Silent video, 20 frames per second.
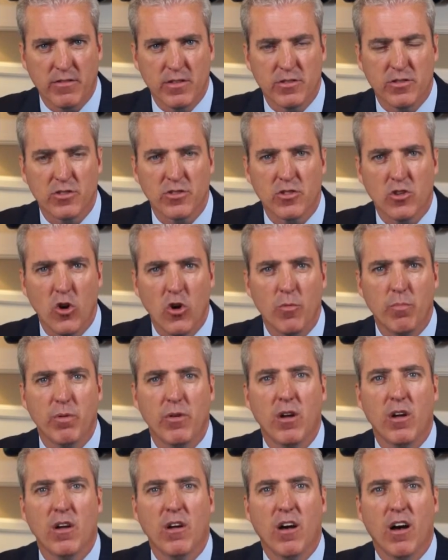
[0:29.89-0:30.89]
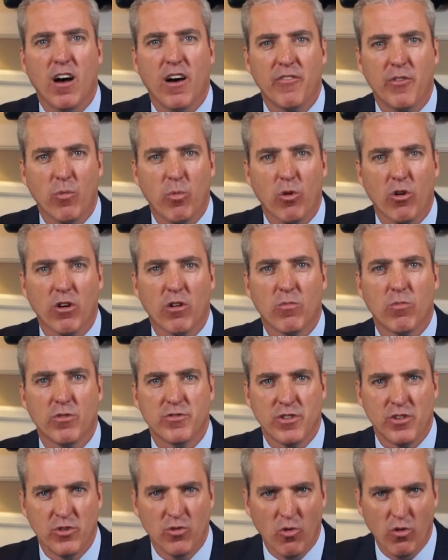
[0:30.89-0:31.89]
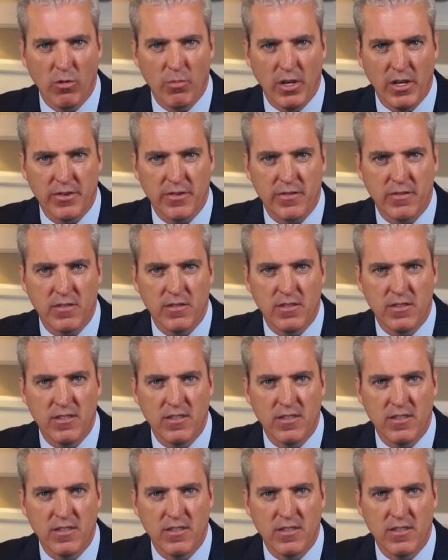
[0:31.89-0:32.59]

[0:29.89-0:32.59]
The scope of the work was enormous.